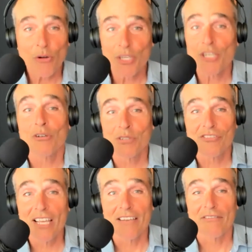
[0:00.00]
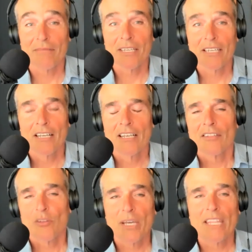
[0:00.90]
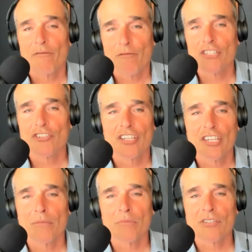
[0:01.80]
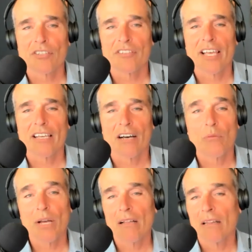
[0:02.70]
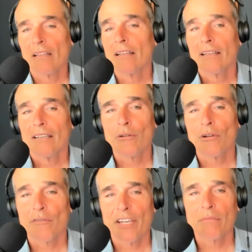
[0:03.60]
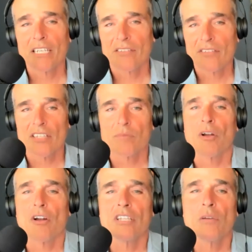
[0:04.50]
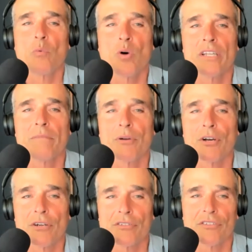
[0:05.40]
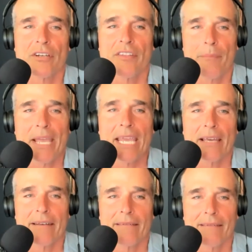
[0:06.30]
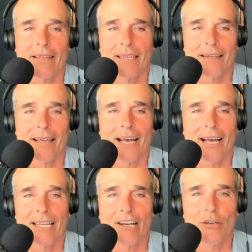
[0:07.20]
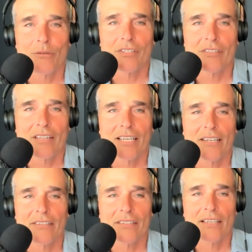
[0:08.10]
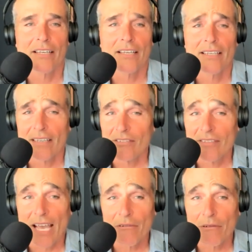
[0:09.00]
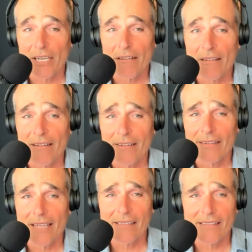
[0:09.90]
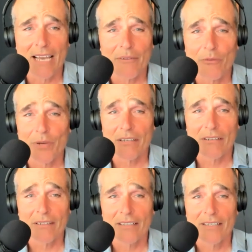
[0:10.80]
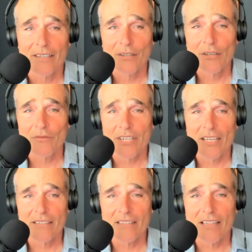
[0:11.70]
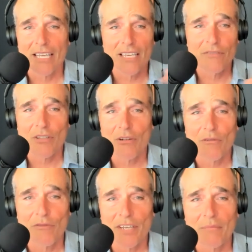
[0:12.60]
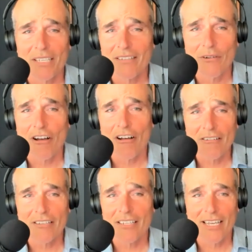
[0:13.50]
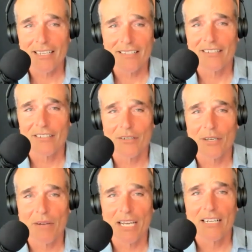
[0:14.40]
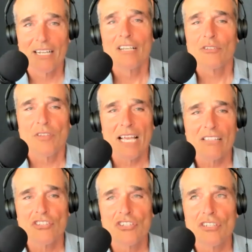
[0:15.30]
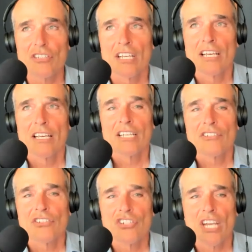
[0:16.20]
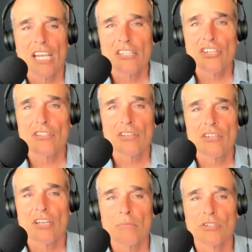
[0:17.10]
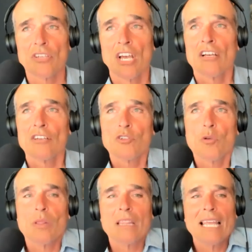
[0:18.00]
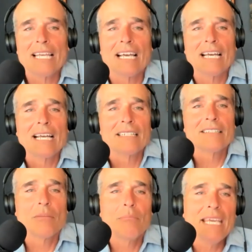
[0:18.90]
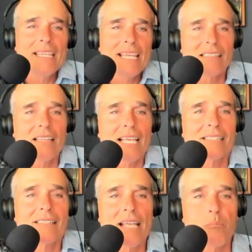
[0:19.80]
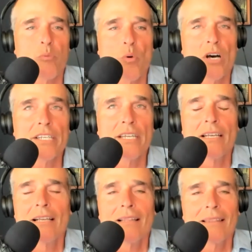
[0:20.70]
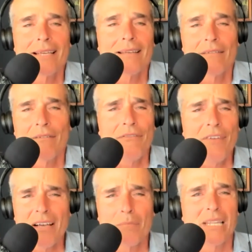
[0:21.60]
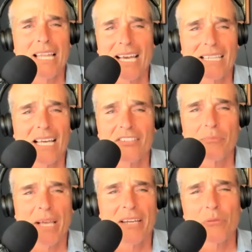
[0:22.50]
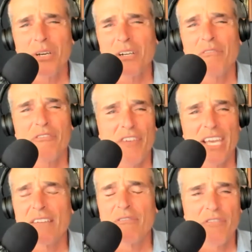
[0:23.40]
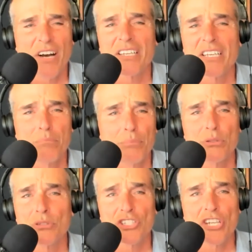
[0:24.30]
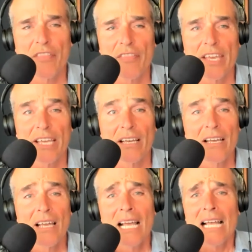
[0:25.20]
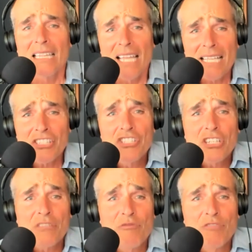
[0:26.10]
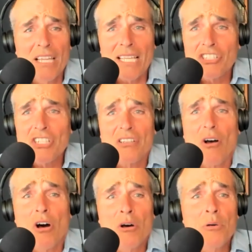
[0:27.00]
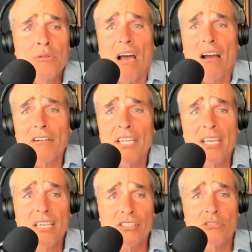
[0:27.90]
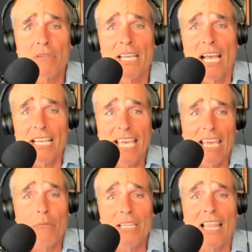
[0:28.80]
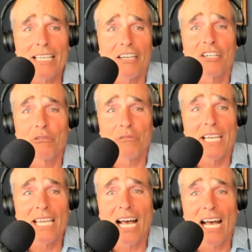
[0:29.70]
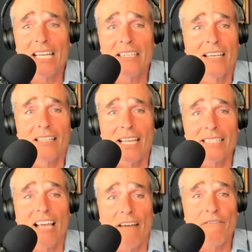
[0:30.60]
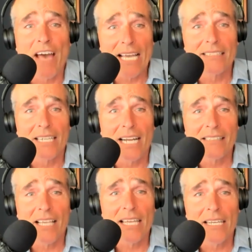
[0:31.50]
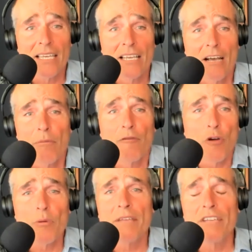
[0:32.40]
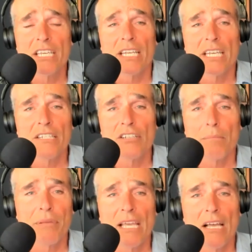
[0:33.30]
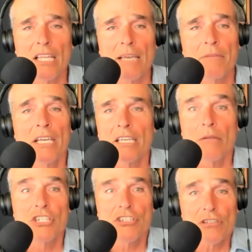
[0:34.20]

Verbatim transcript: or you owned a slave. The way they fudge the numbers is they go, well, you're a family of six, but only one person, the man, the lead guy, owned the slaves. Now, is that real? That's not real. You have 10 slaves, the whole family, you're all connected to it, right? So that's just changing the numbers. So, like, to me, that's like step one. Like, Fuck Black Lives Matter. What a fake fucking bullshit thing. Let's just let's just own our history. Can't we like agree on like that fact that I said? Before we even get into BLM, can we